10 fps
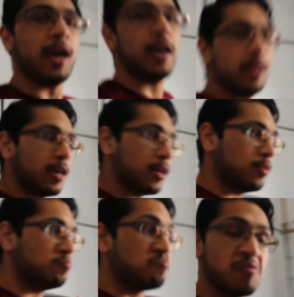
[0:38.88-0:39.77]
And
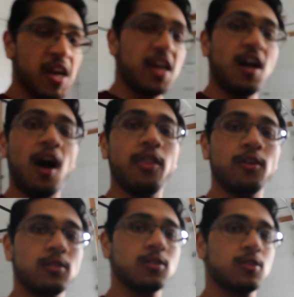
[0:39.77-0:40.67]
then in
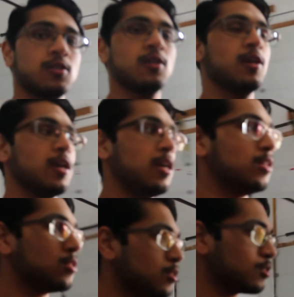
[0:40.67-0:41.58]
others,
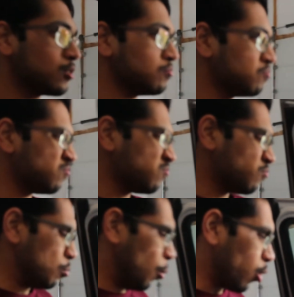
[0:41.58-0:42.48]
it's
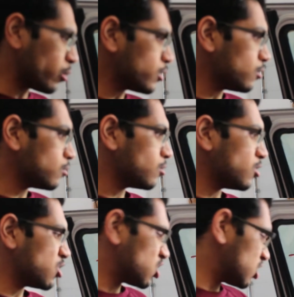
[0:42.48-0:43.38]
more
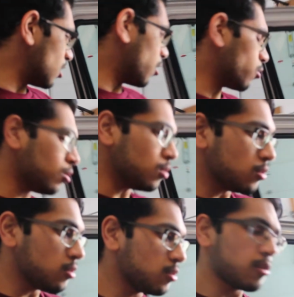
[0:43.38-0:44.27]
subtle
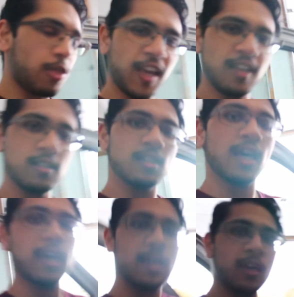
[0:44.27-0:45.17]
things
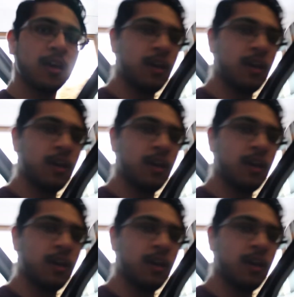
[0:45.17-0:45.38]
like,